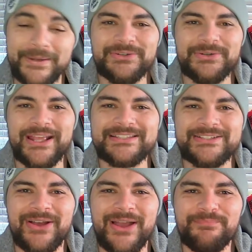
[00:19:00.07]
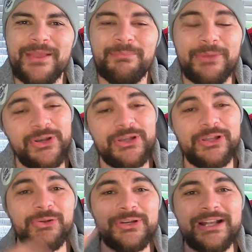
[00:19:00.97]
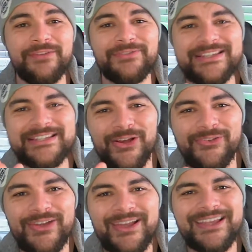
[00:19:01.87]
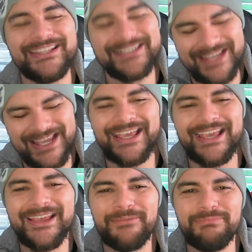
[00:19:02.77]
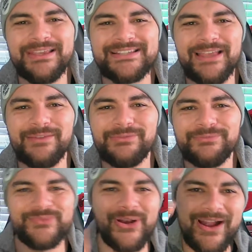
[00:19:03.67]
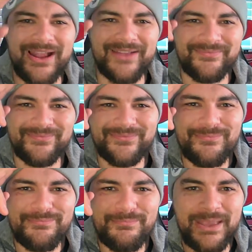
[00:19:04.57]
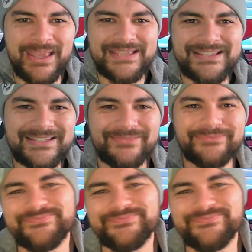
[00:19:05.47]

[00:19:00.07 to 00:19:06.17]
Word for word: until next time, make sure you're looking after yourself and take care and be safe. All right, peace.